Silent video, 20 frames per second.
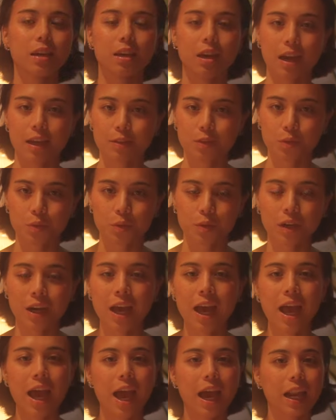in high school,
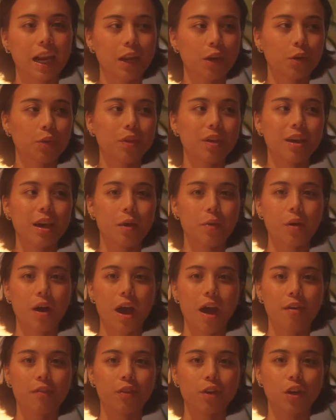and I don't think I will
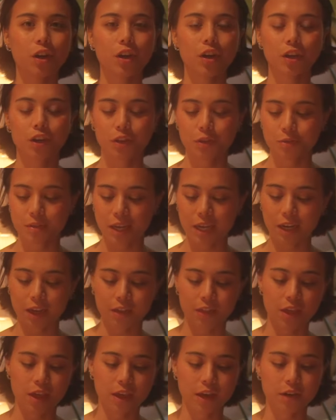ever use
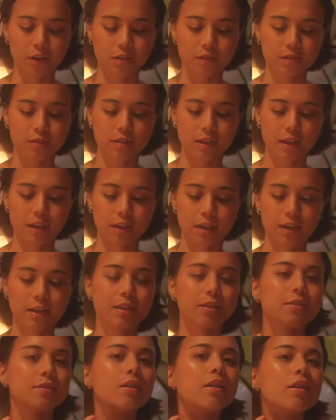anything else. It
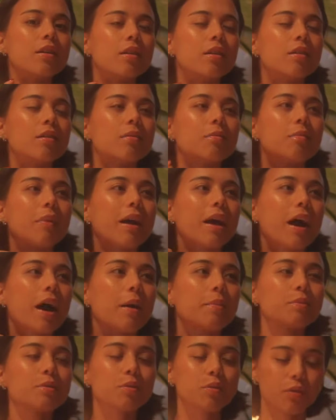is my
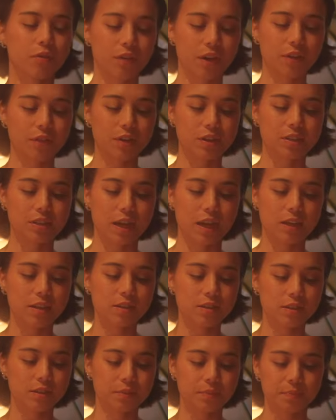absolute favorite
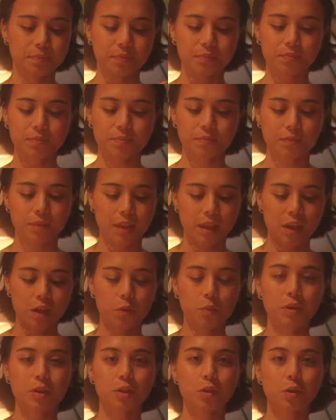scent.
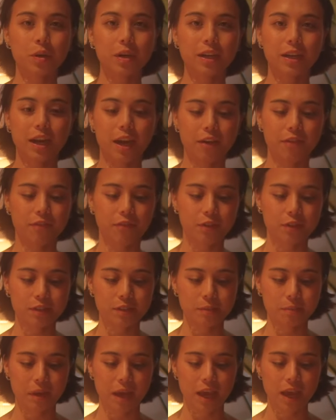When Tori and I
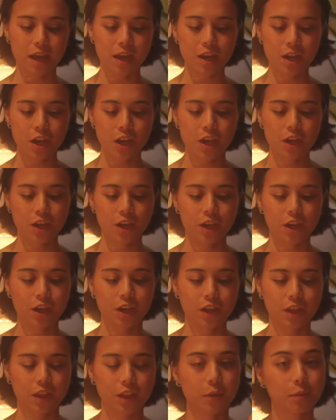first met,
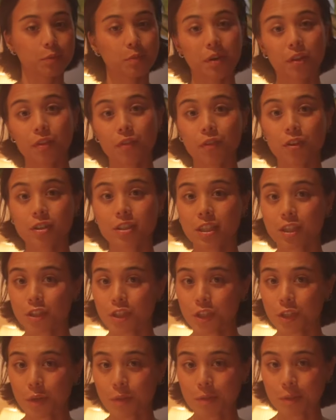that was one of the first things
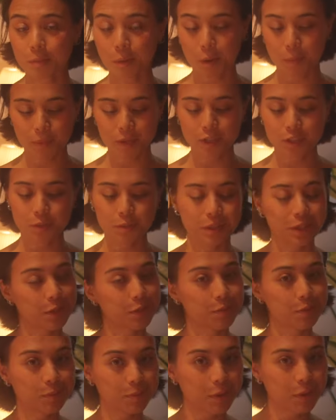she noticed about me. She was like,
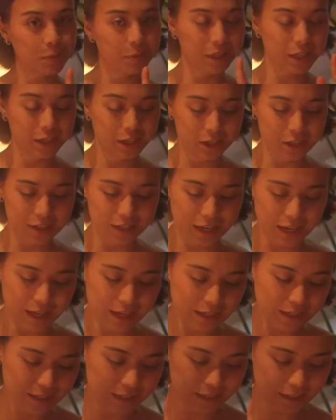"You smell really good,"
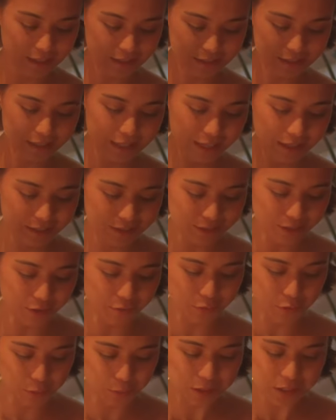and it's this,
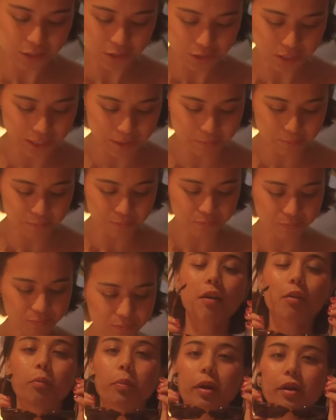if you're wondering.
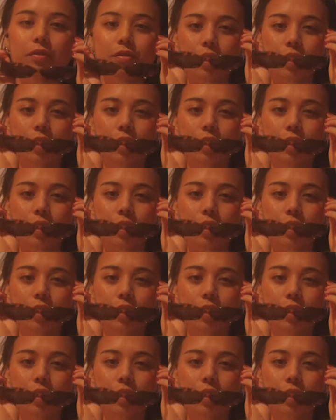I have a pair of